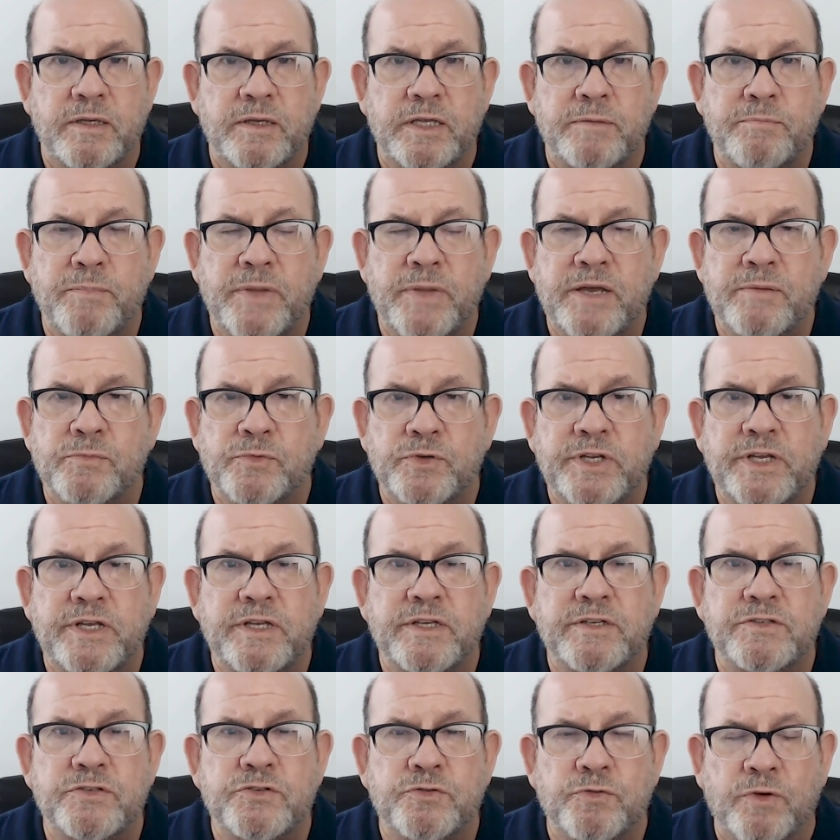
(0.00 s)
And
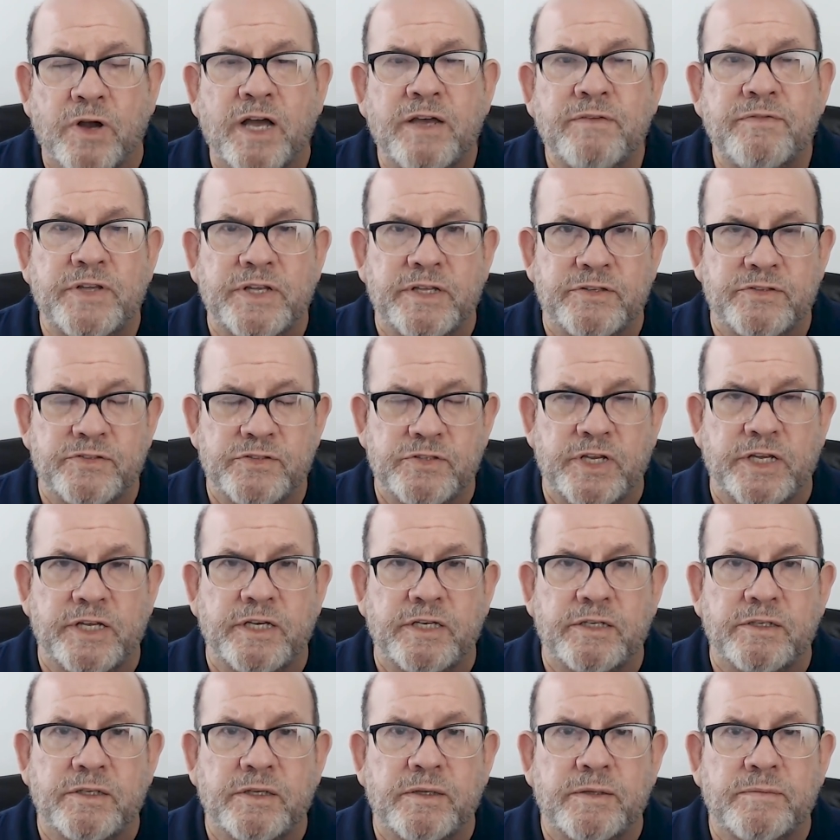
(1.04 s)
memory is driving
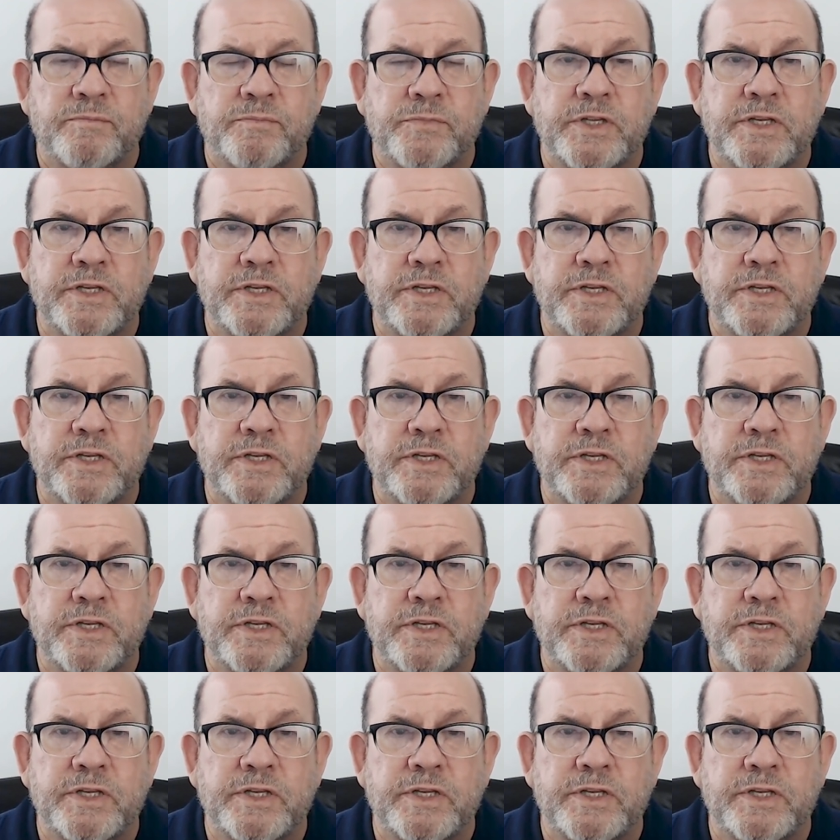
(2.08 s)
state.